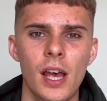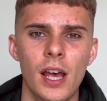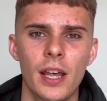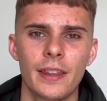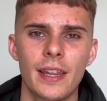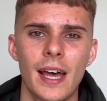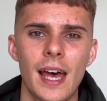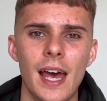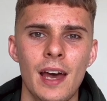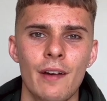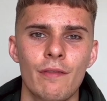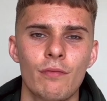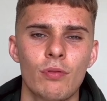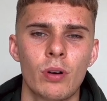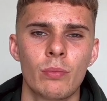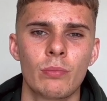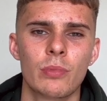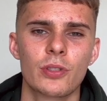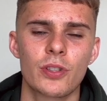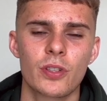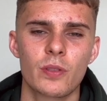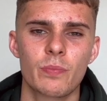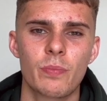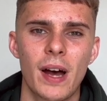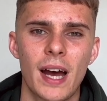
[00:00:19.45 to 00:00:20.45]
that everyone was
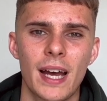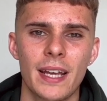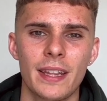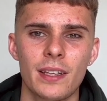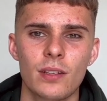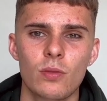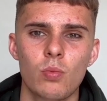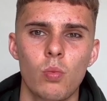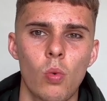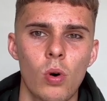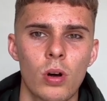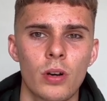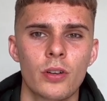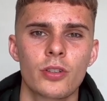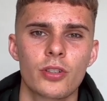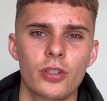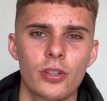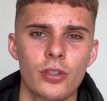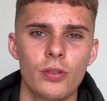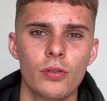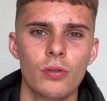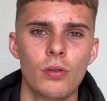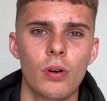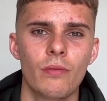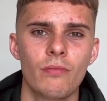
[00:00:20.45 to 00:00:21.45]
just buying this one
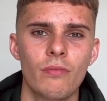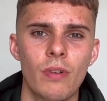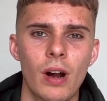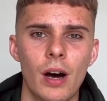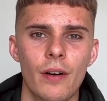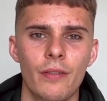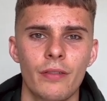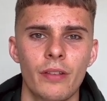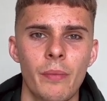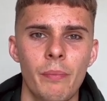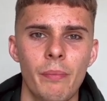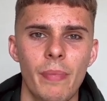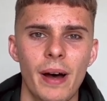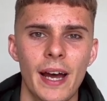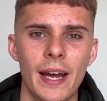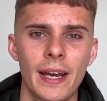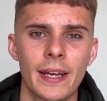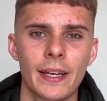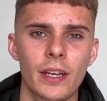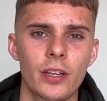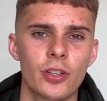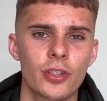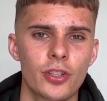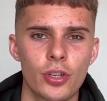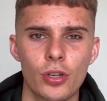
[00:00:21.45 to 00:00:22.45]
shoe rather than buying
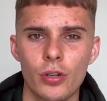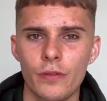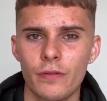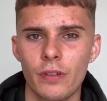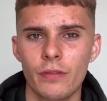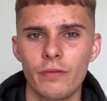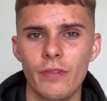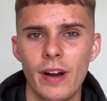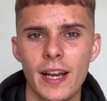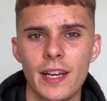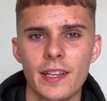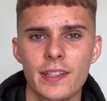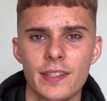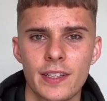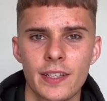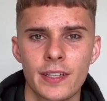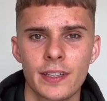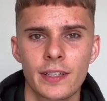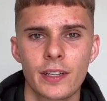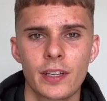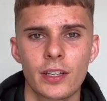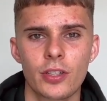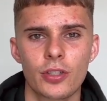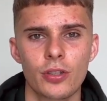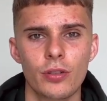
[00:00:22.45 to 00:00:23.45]
a shoe for
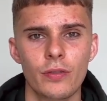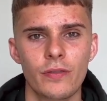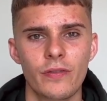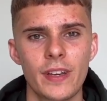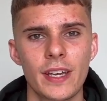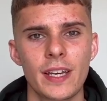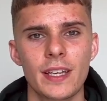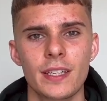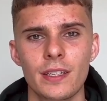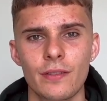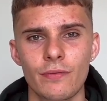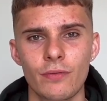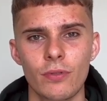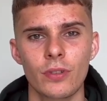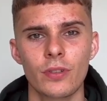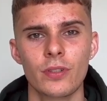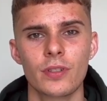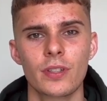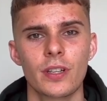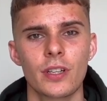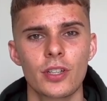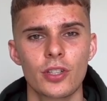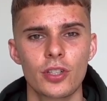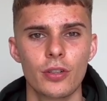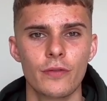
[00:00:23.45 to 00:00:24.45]
racing, a shoe for easy runs,
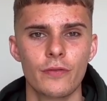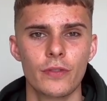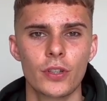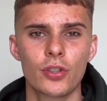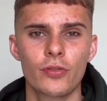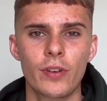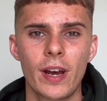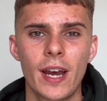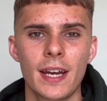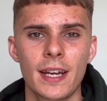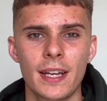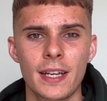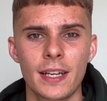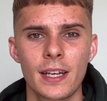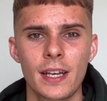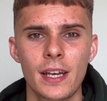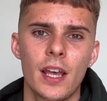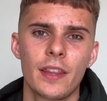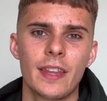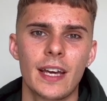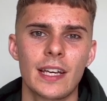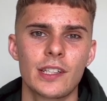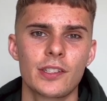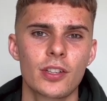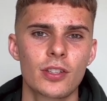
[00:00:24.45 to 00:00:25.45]
and a shoe for training.
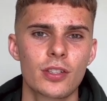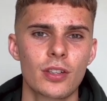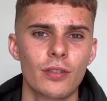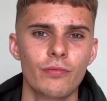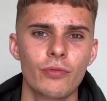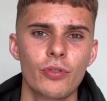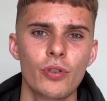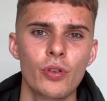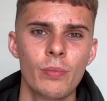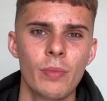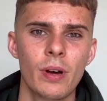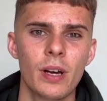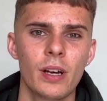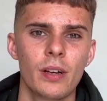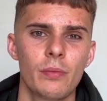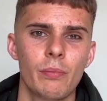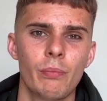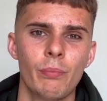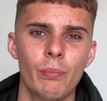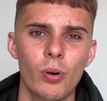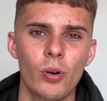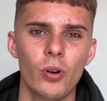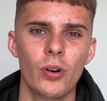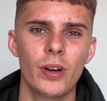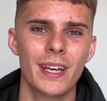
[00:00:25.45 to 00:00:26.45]
That is just a rumor,
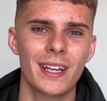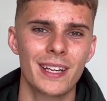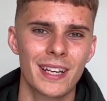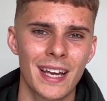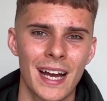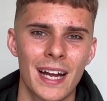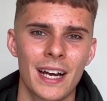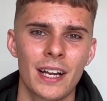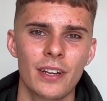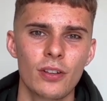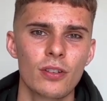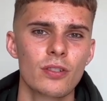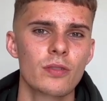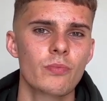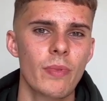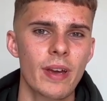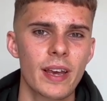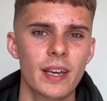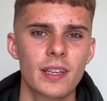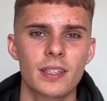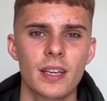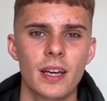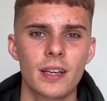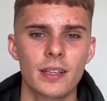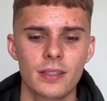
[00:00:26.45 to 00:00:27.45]
but it kind of does make
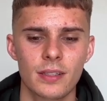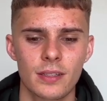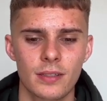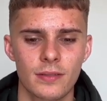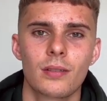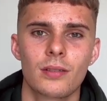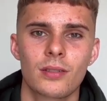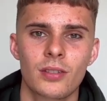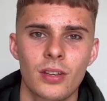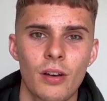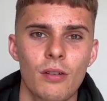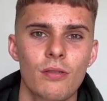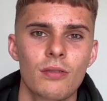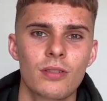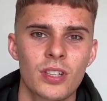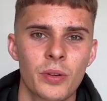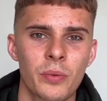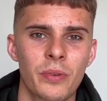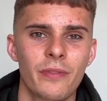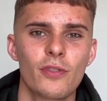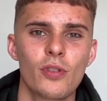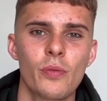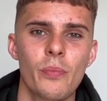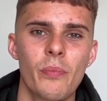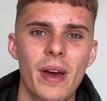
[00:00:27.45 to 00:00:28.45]
sense. So some
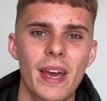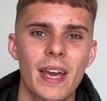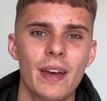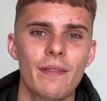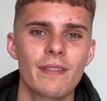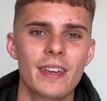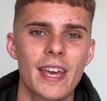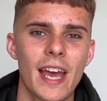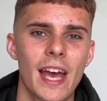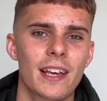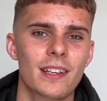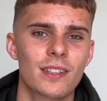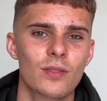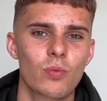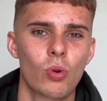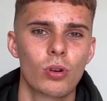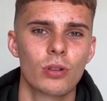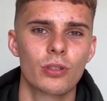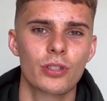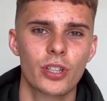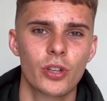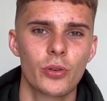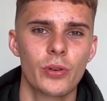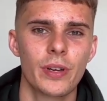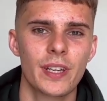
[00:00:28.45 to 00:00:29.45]
of you may have guessed what
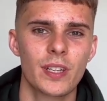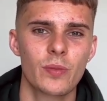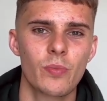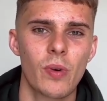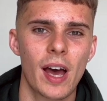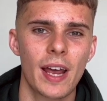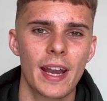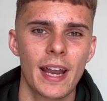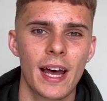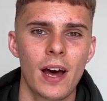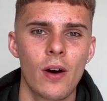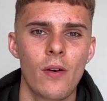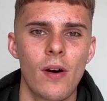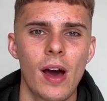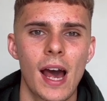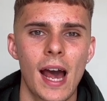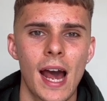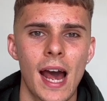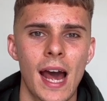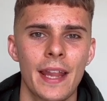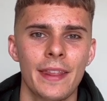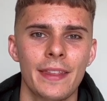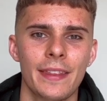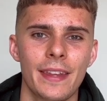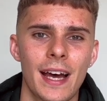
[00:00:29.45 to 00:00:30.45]
shoe it is by now,
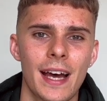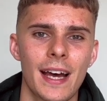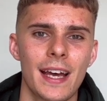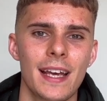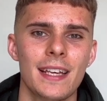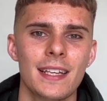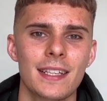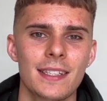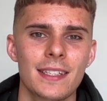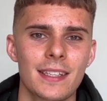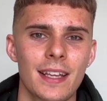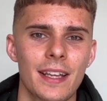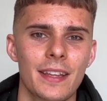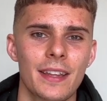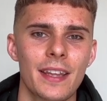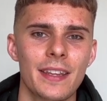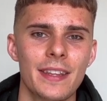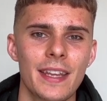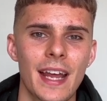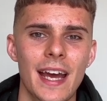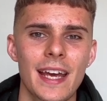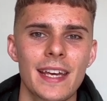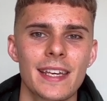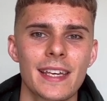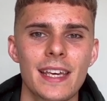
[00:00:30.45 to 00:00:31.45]
and that is the
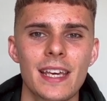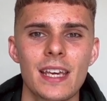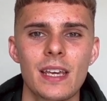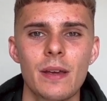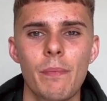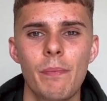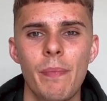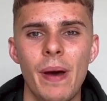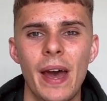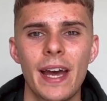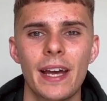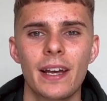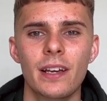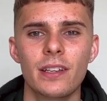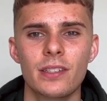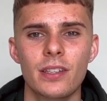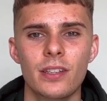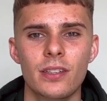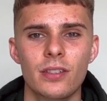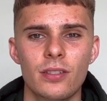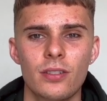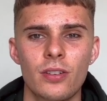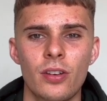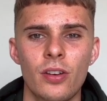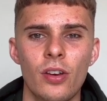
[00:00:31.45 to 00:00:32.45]
Nike
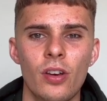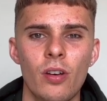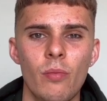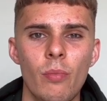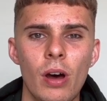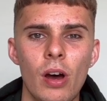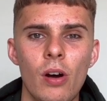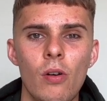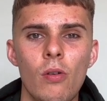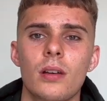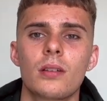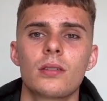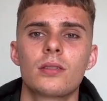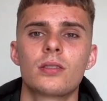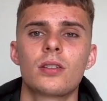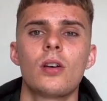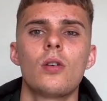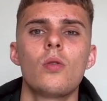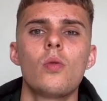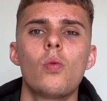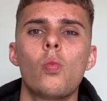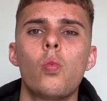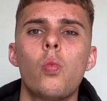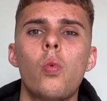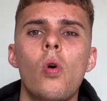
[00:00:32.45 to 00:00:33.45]
Pegasus Turbo. So
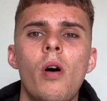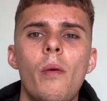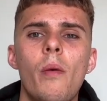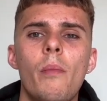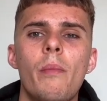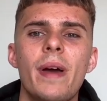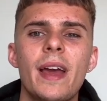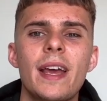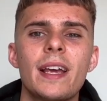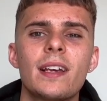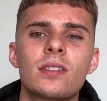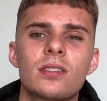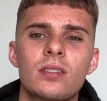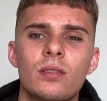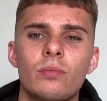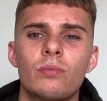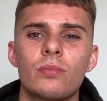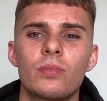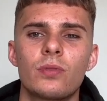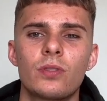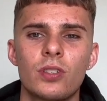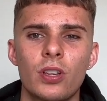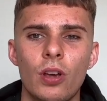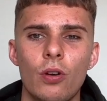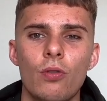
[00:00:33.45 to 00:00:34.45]
what makes them
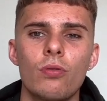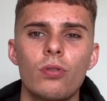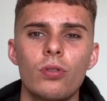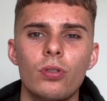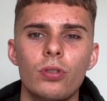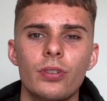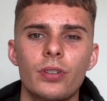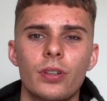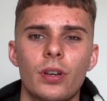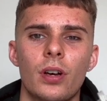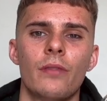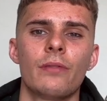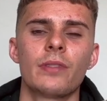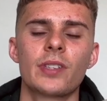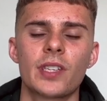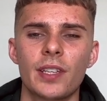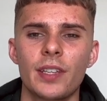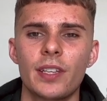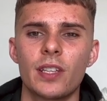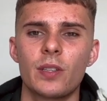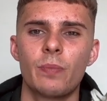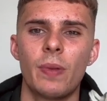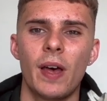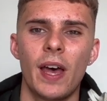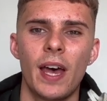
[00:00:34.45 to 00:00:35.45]
so good? Obviously
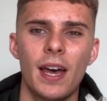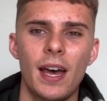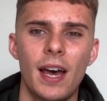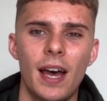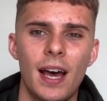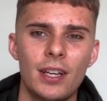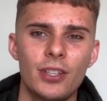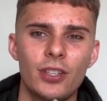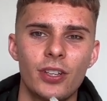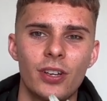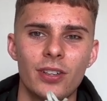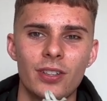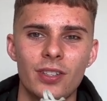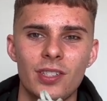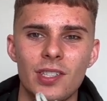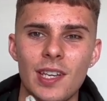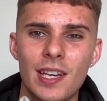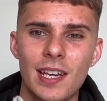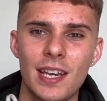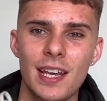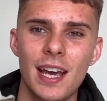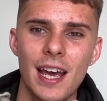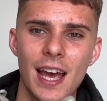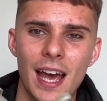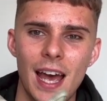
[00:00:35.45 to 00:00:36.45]
this pair, as you can
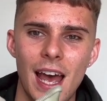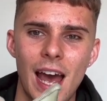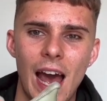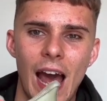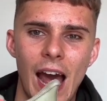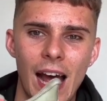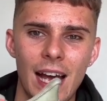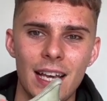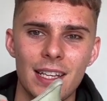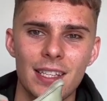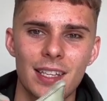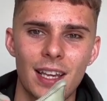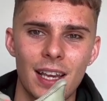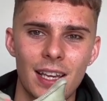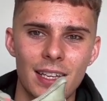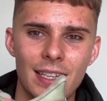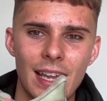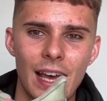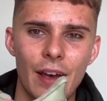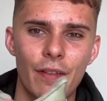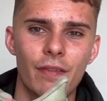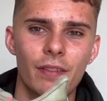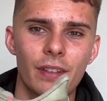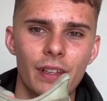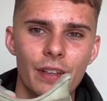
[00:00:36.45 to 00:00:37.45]
see, has
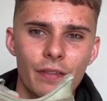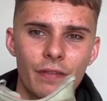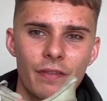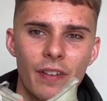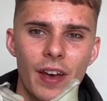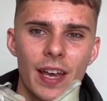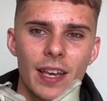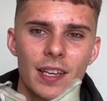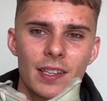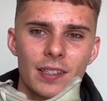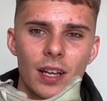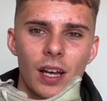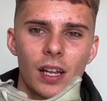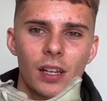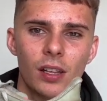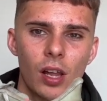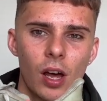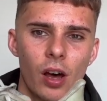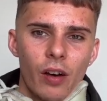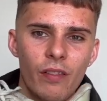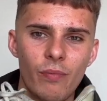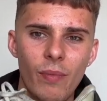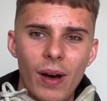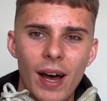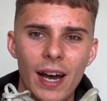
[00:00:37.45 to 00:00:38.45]
definitely faced a lot
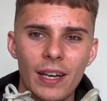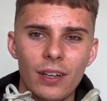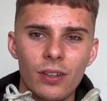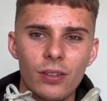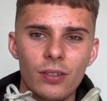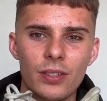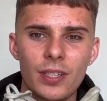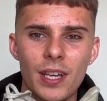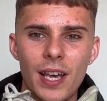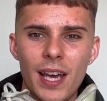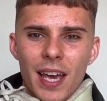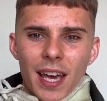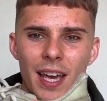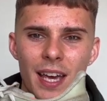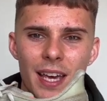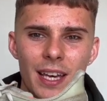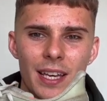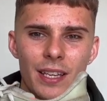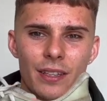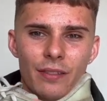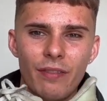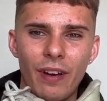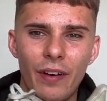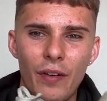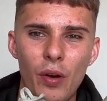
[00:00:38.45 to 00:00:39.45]
of miles. It
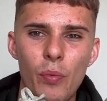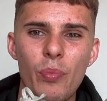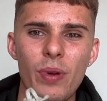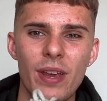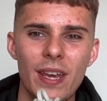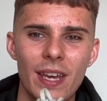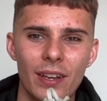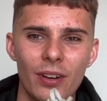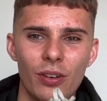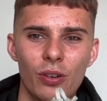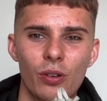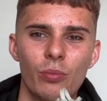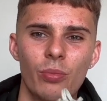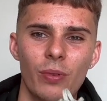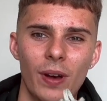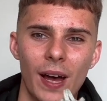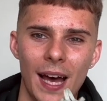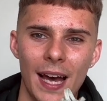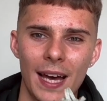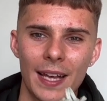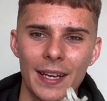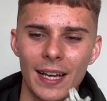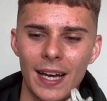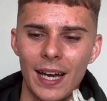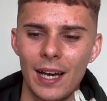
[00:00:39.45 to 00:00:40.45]
is very beaten up,
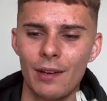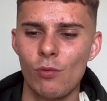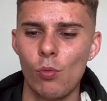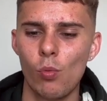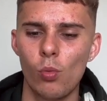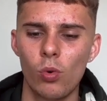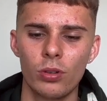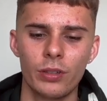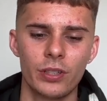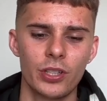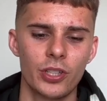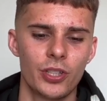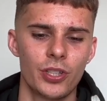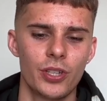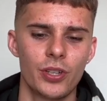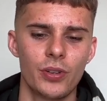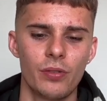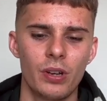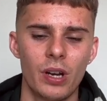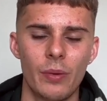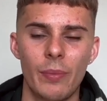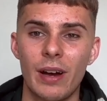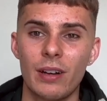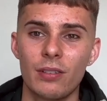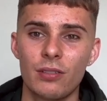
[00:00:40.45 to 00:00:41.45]
and I haven't worn this shoe in
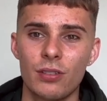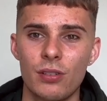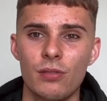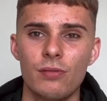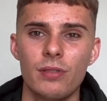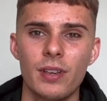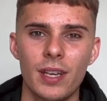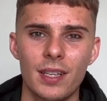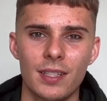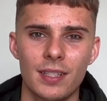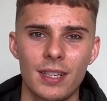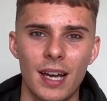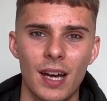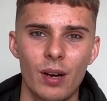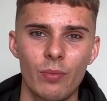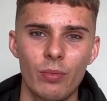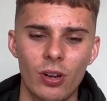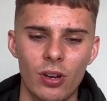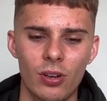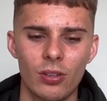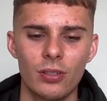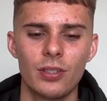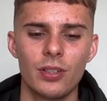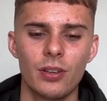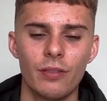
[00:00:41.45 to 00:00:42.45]
about 2 years now
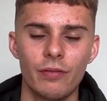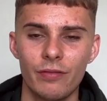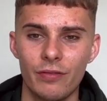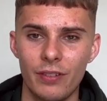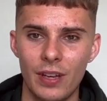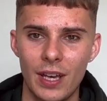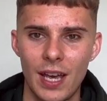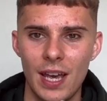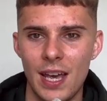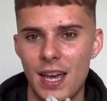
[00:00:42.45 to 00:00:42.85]
because of